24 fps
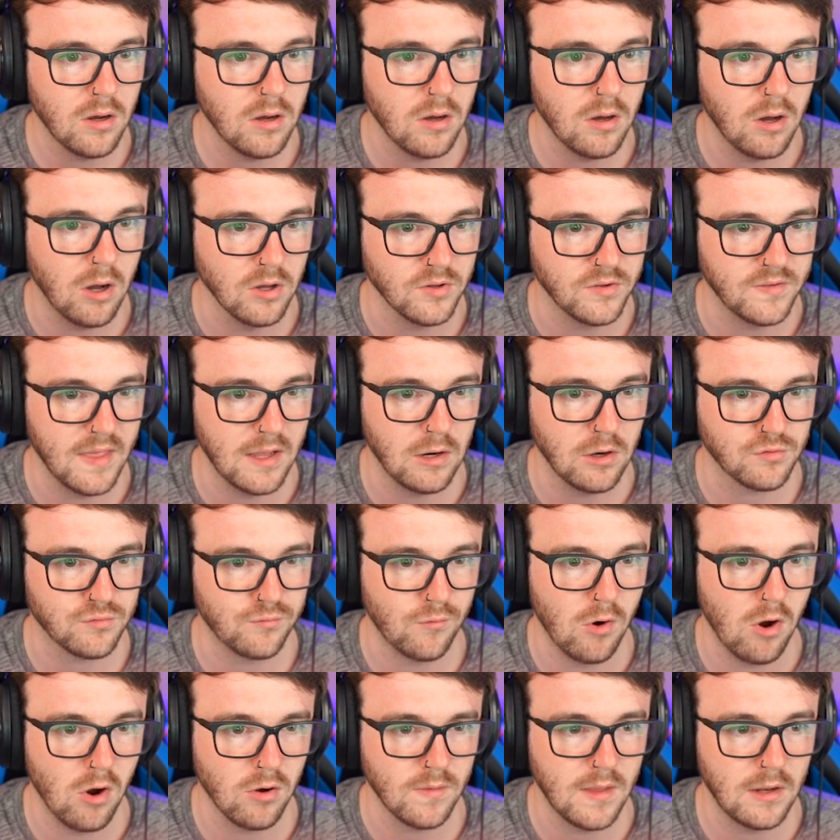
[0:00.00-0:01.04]
Oh, so that looks
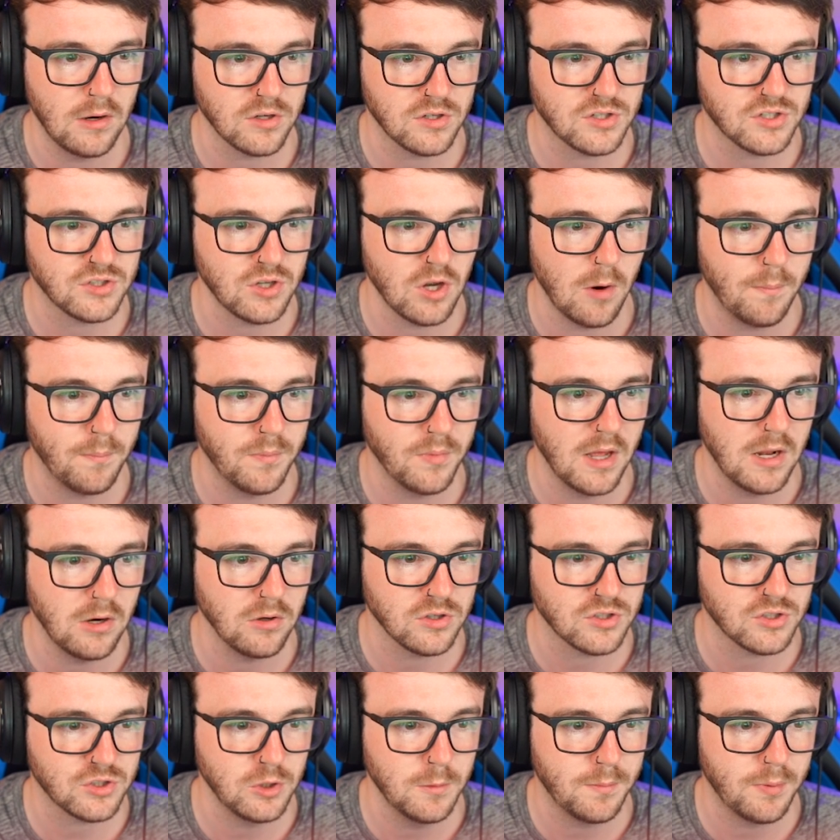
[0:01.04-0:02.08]
wrong. That looks
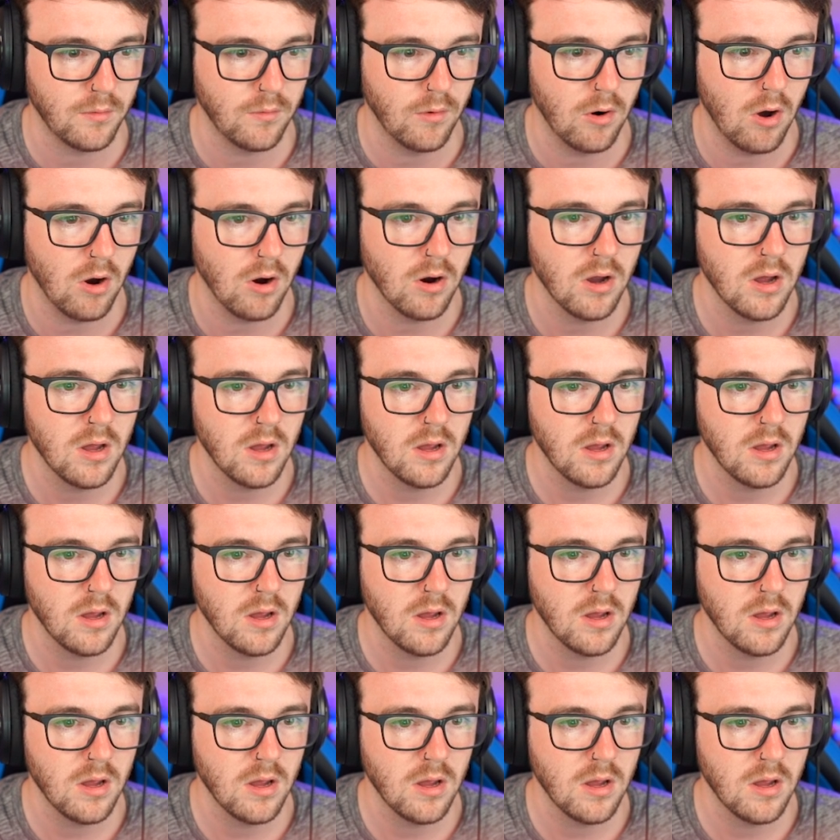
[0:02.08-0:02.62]
super wrong.